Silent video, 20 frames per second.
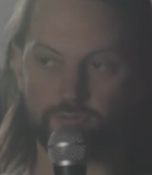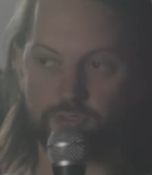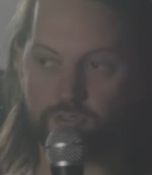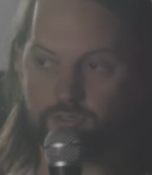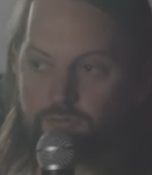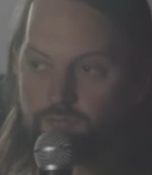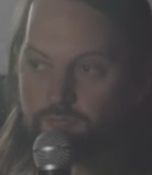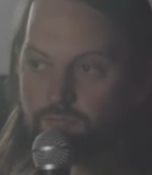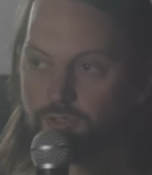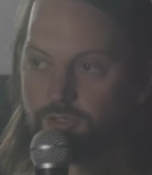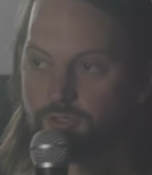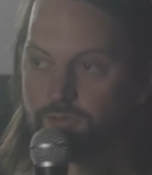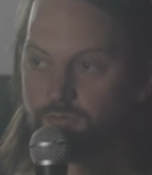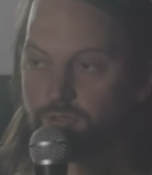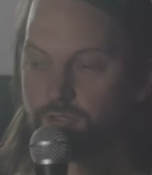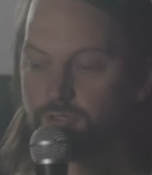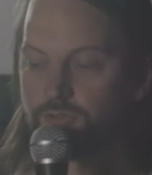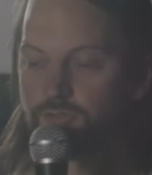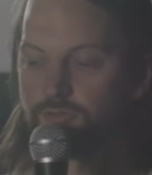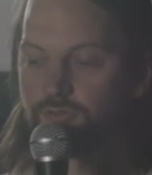world, what you
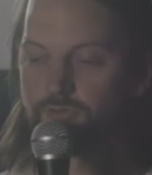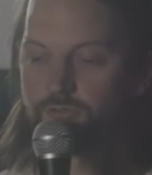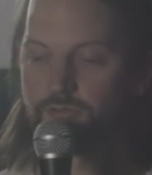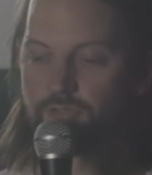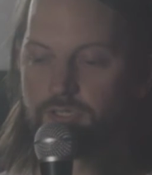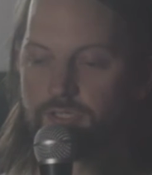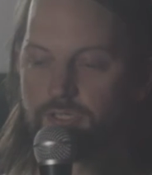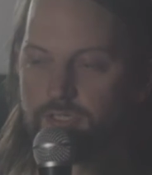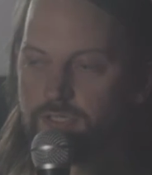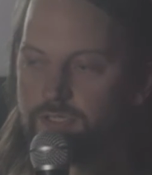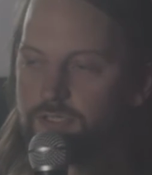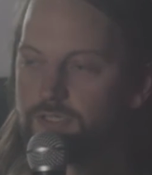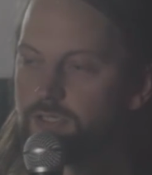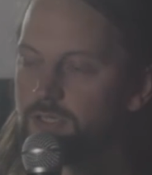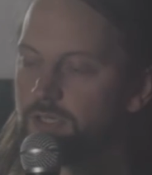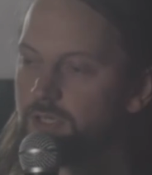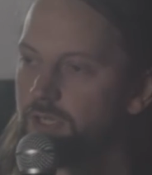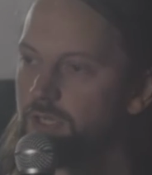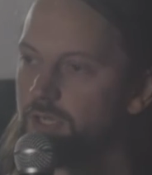want to do is